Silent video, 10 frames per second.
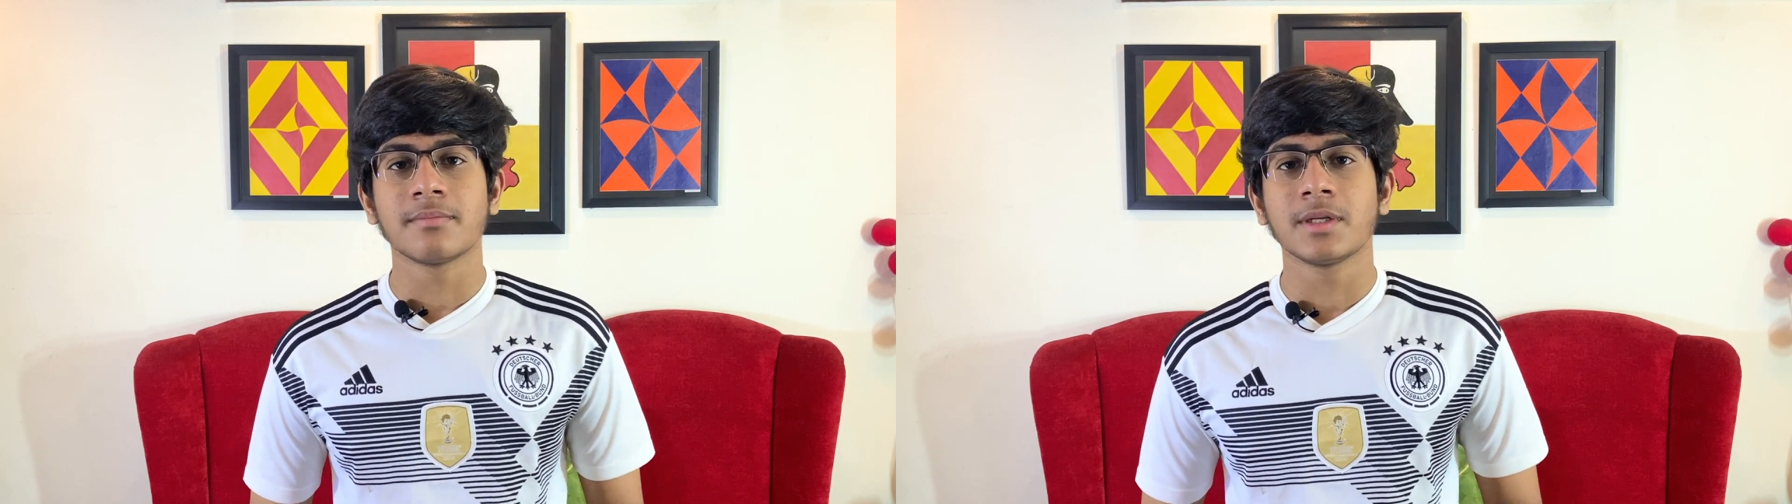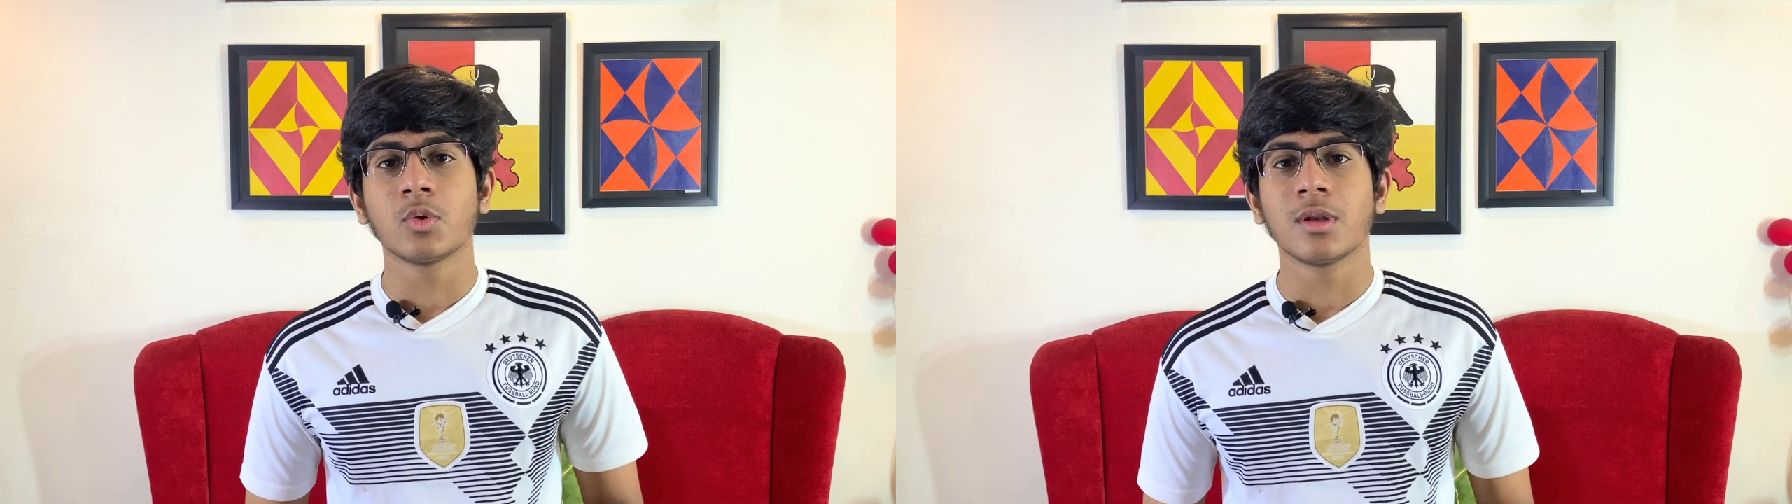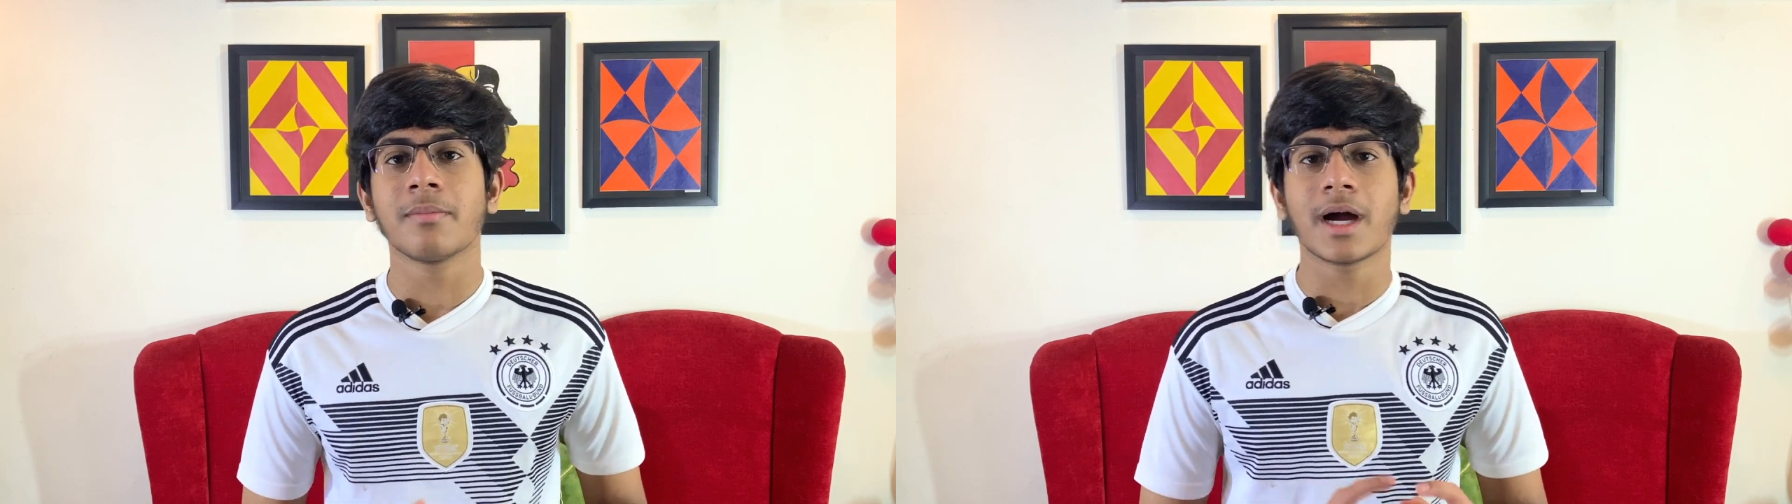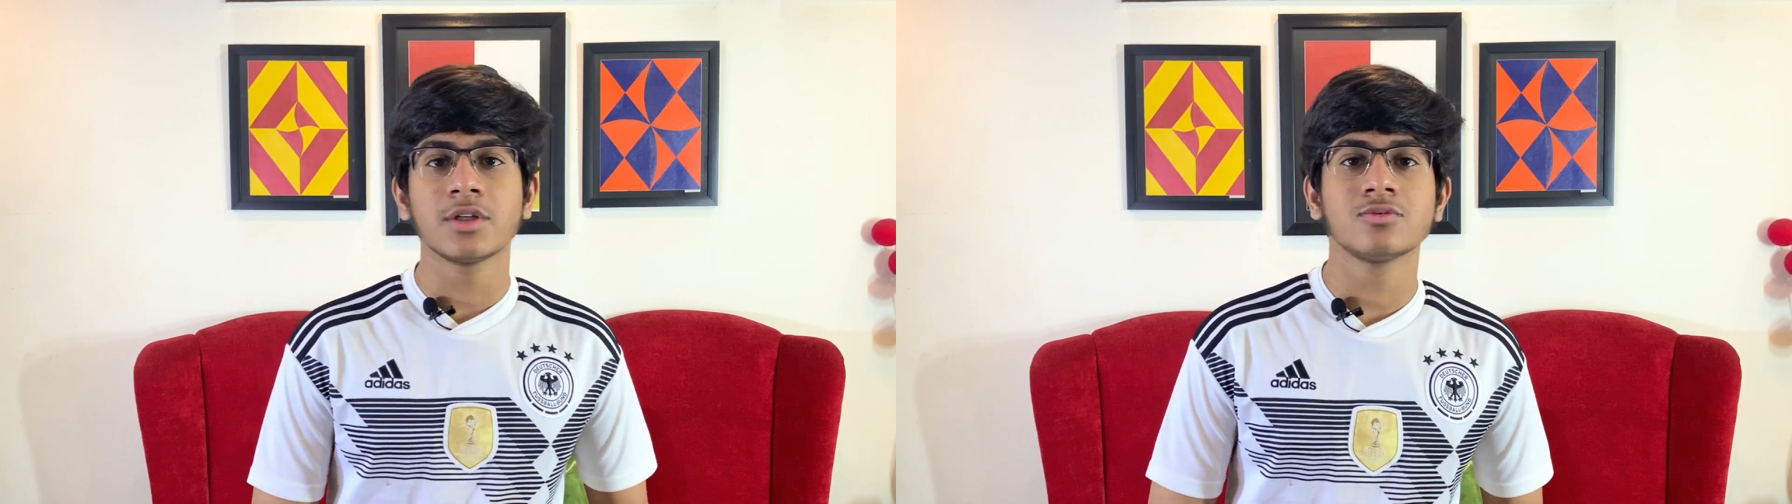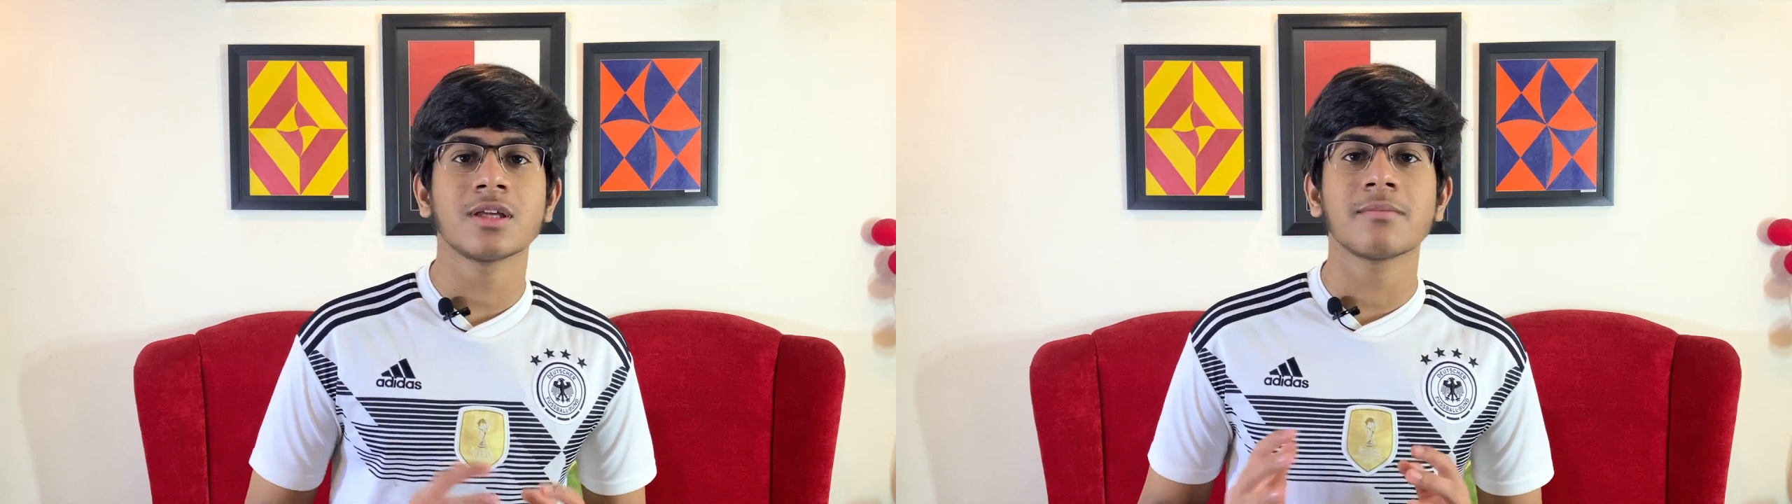between
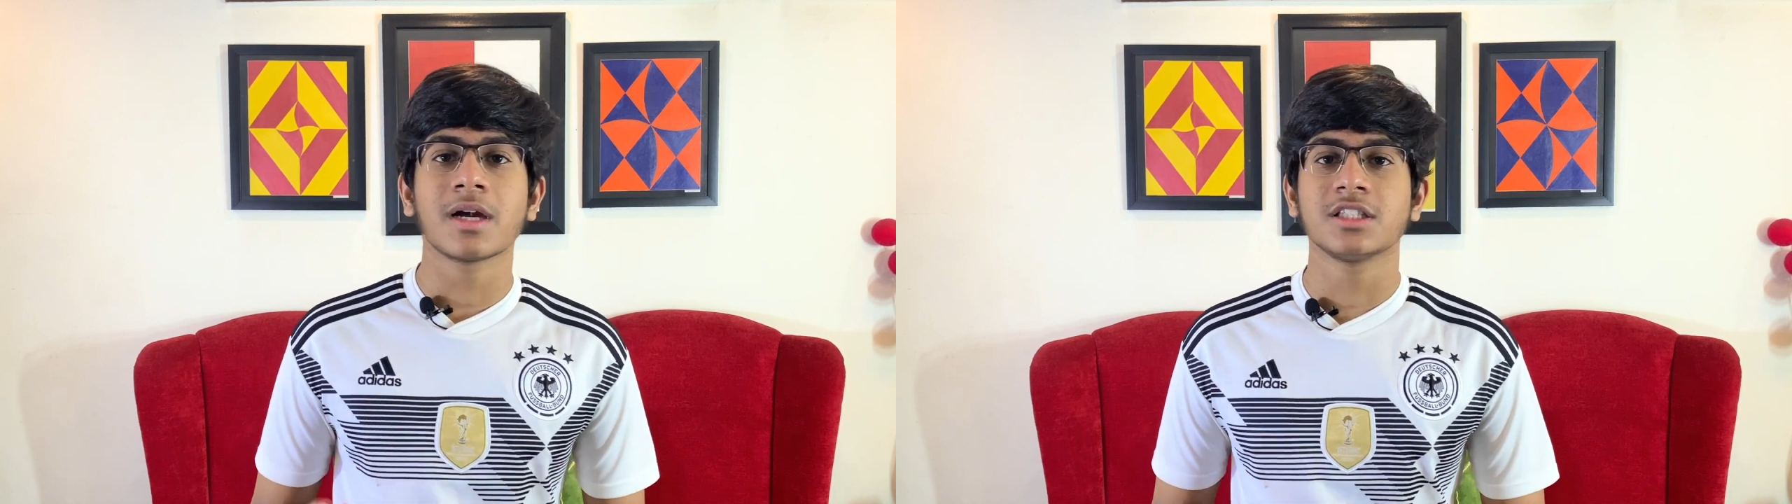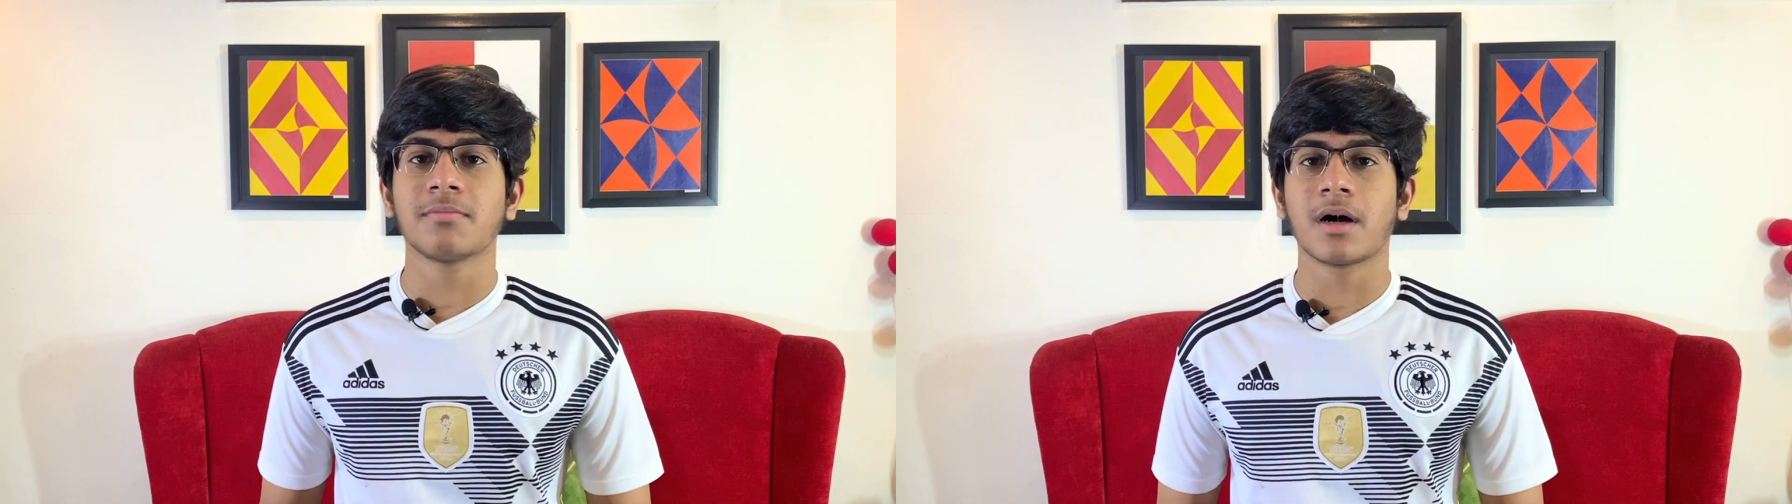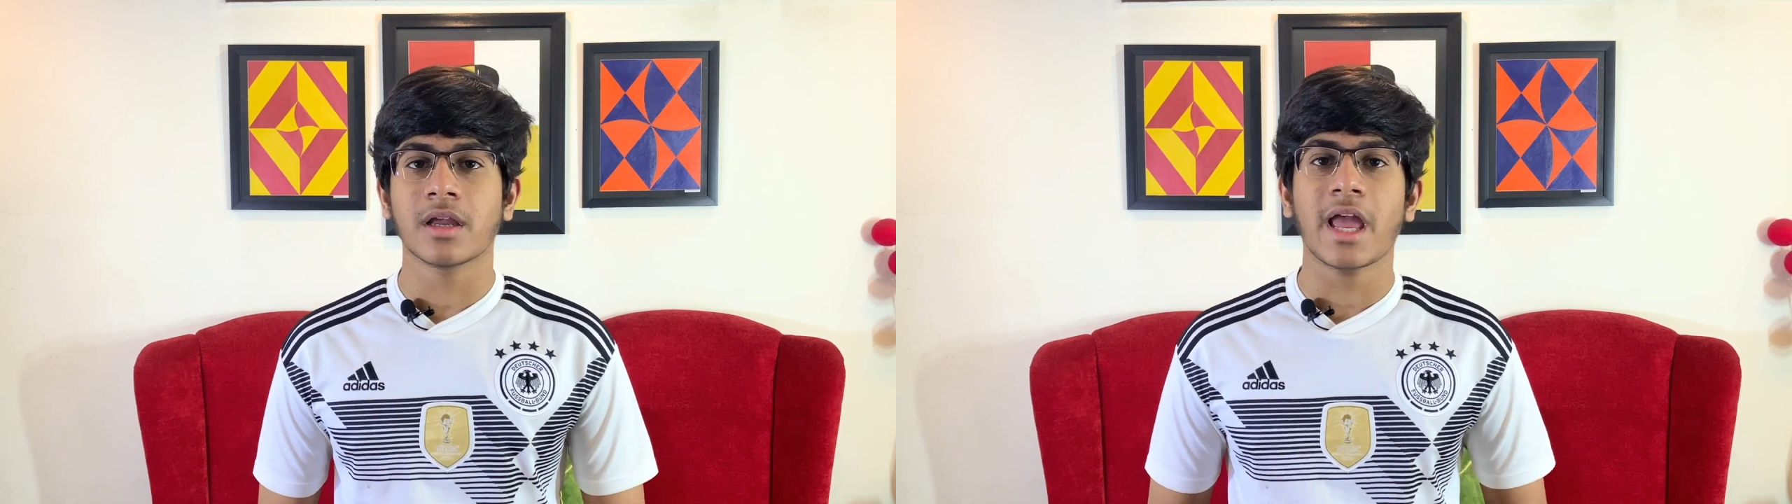Byju's and MindSpark